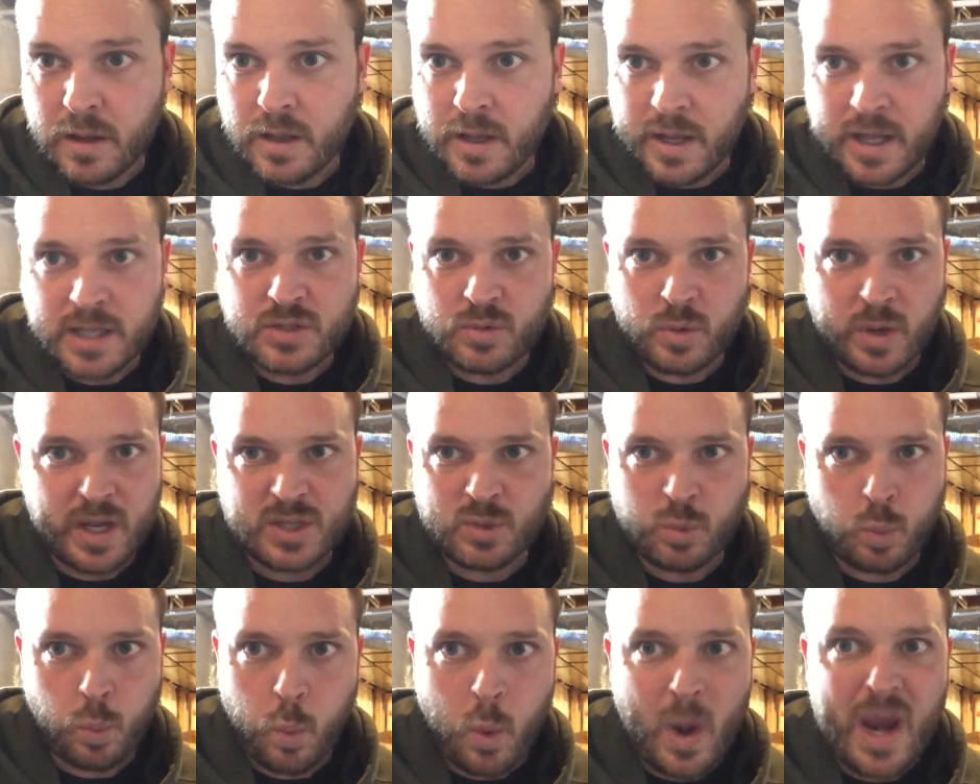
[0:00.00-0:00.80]
It's
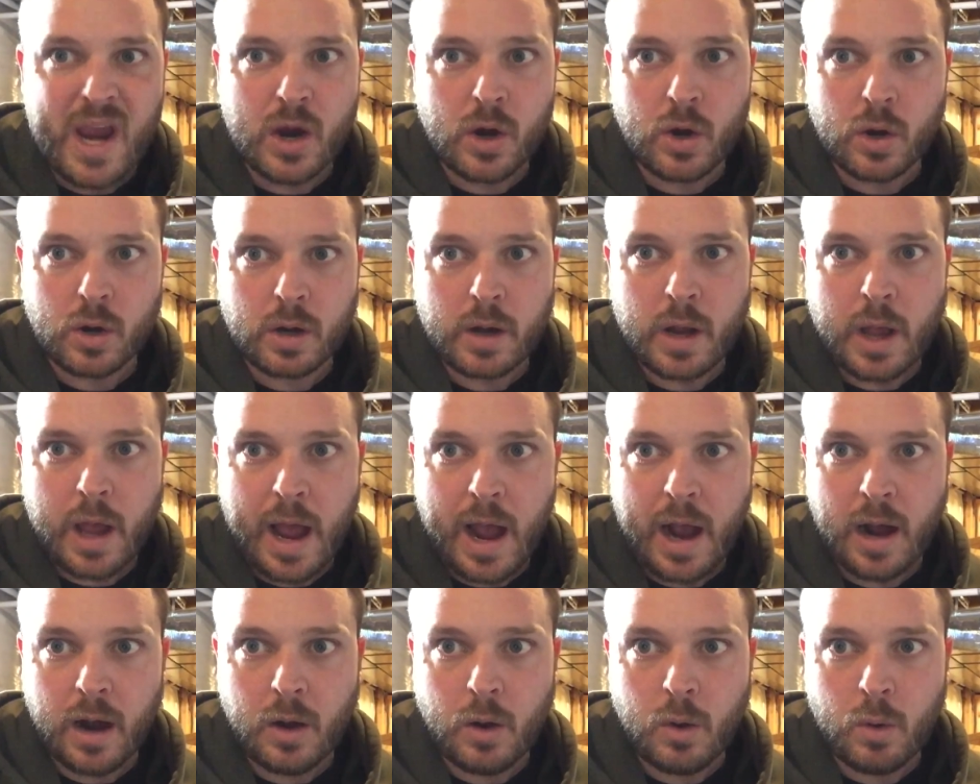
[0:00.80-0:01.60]
it's weird
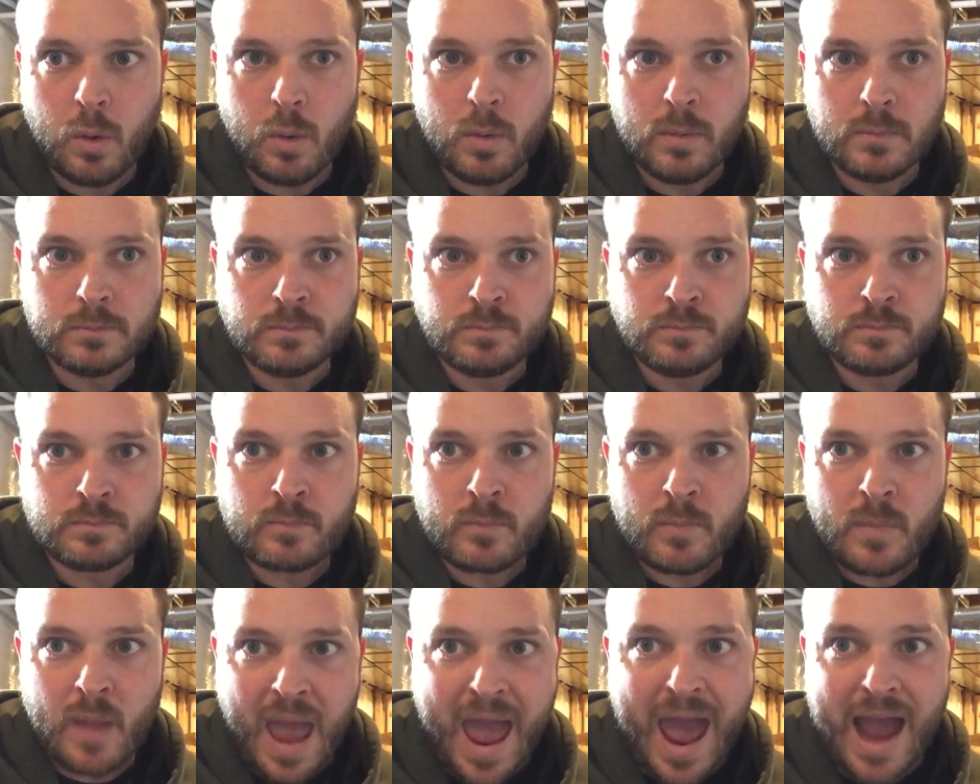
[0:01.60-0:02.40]
how
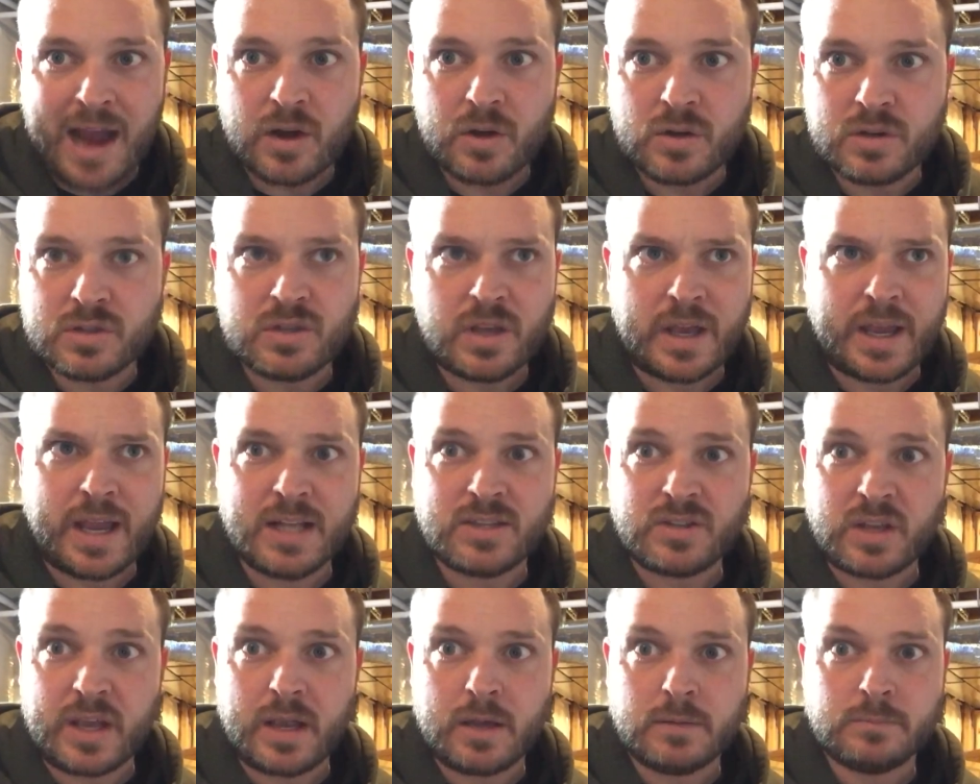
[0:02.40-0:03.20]
hackers like
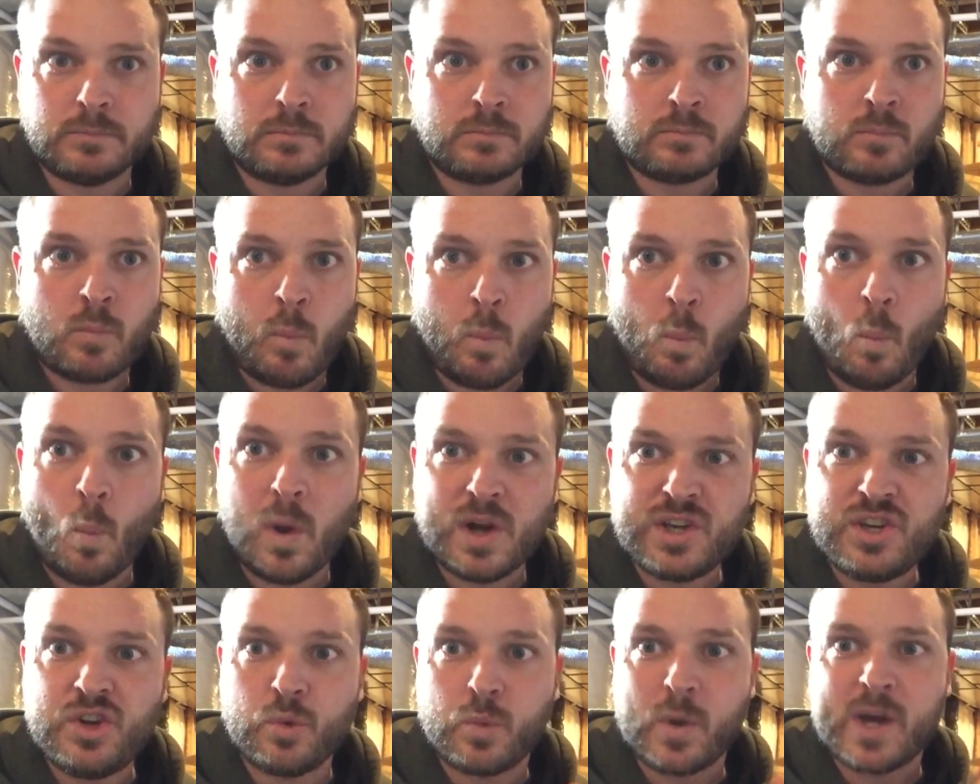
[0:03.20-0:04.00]
it's like
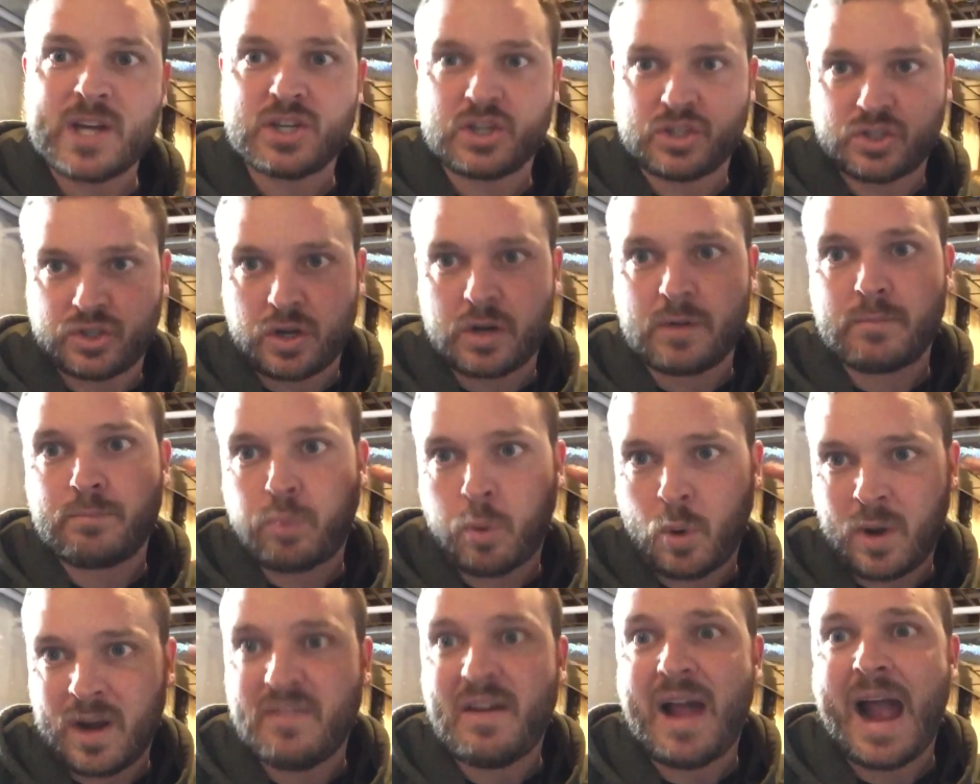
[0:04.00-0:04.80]
once you reach a certain
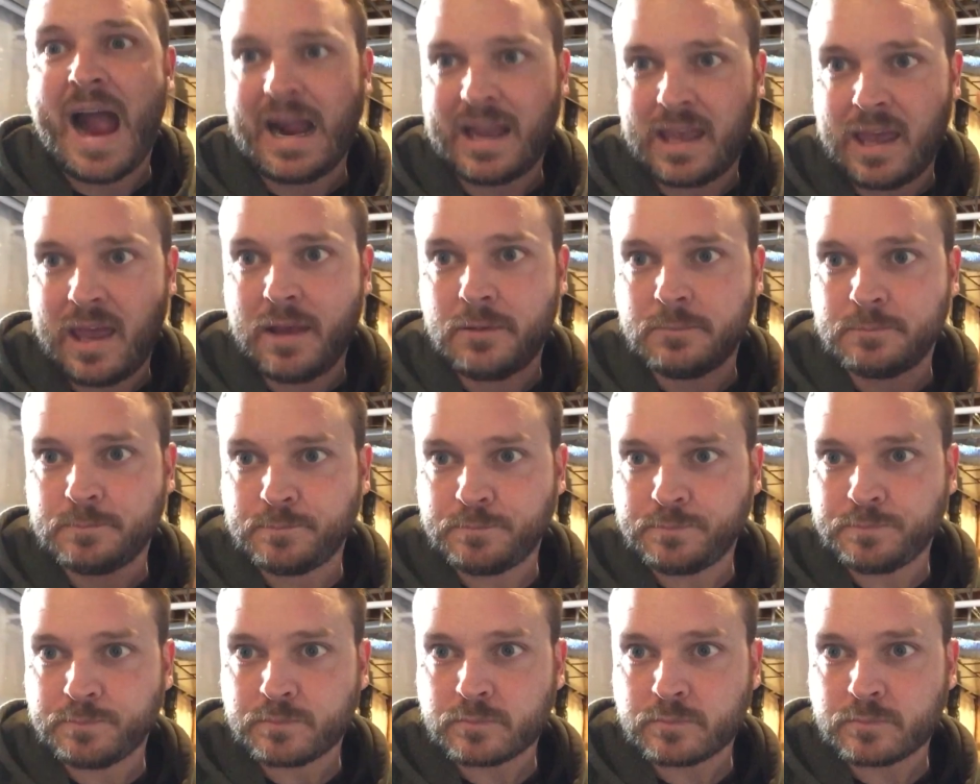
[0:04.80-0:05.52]
point of hacking,